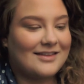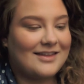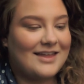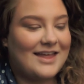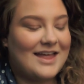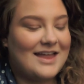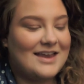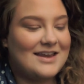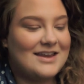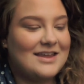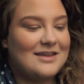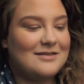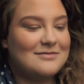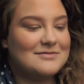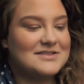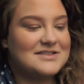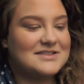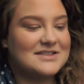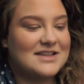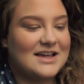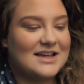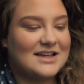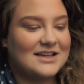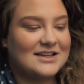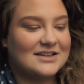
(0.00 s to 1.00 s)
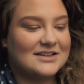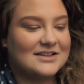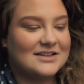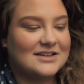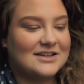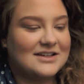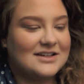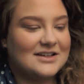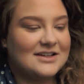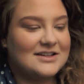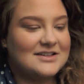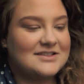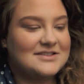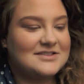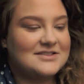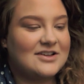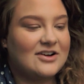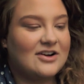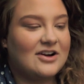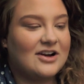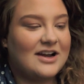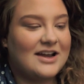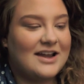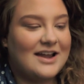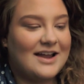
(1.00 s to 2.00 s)
and he was like,
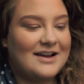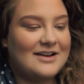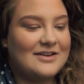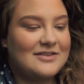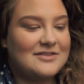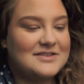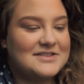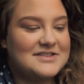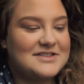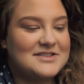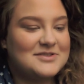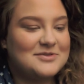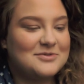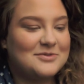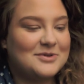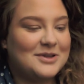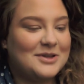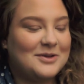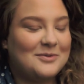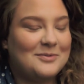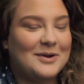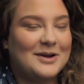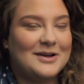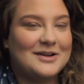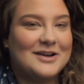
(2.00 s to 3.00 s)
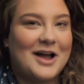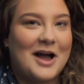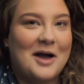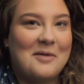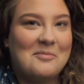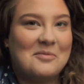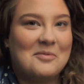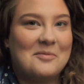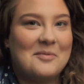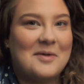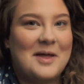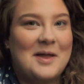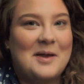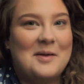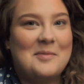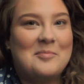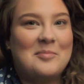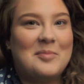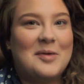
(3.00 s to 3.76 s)
"Sorry, I know this is a really weird compliment,